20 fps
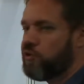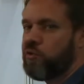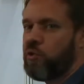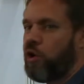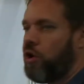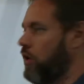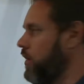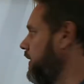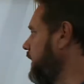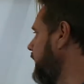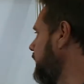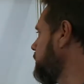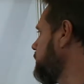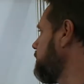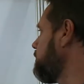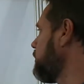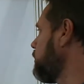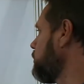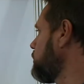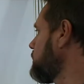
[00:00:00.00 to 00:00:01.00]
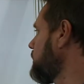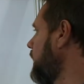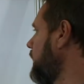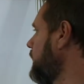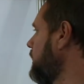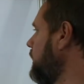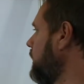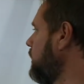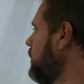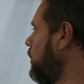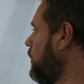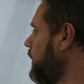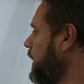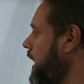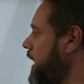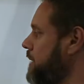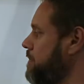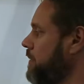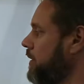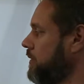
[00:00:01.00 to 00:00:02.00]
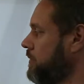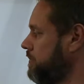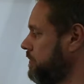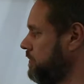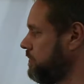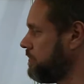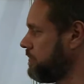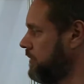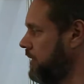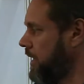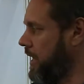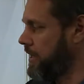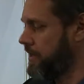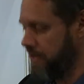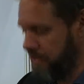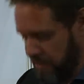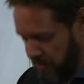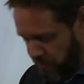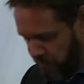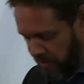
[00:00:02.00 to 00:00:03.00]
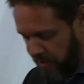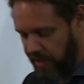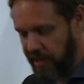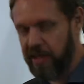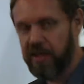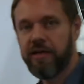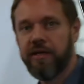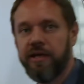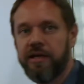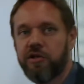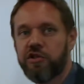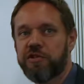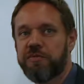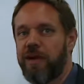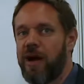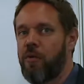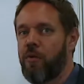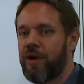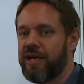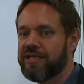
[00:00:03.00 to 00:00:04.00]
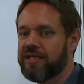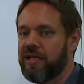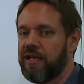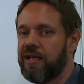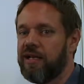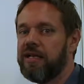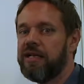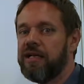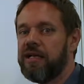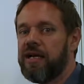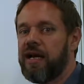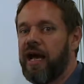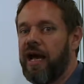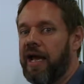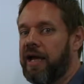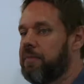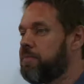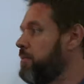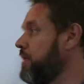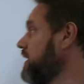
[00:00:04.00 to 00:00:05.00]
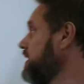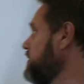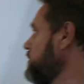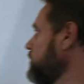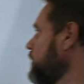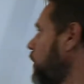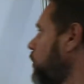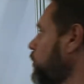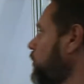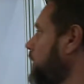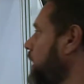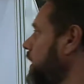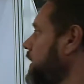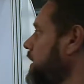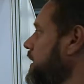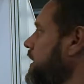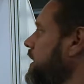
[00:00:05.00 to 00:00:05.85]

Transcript: through all the attributes. I click on name, and here is my vessel. And please note that